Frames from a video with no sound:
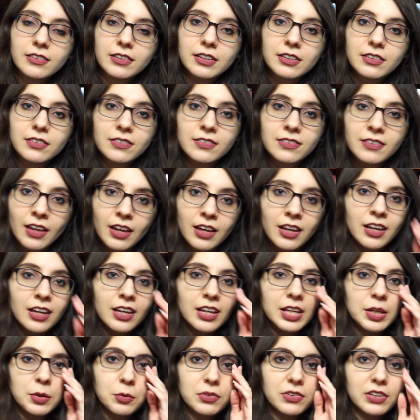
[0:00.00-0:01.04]
because
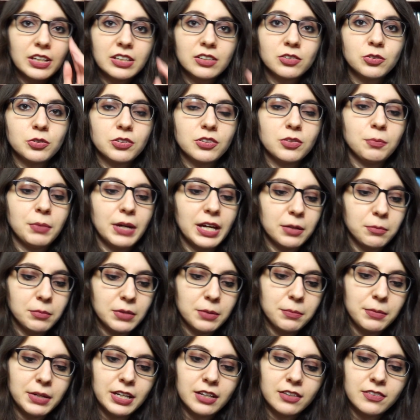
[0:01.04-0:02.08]
it was kind of towards the bottom of
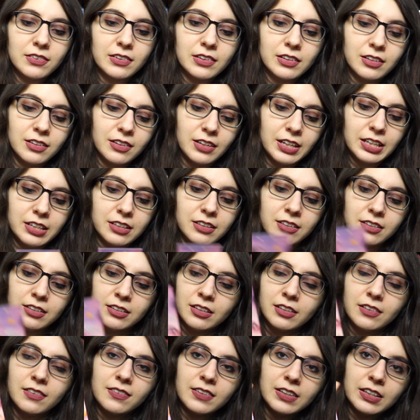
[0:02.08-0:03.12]
the box and I
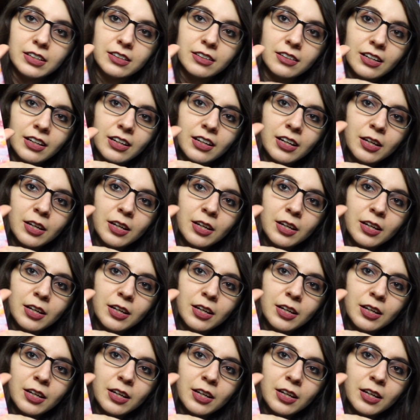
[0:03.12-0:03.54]
didn't see it.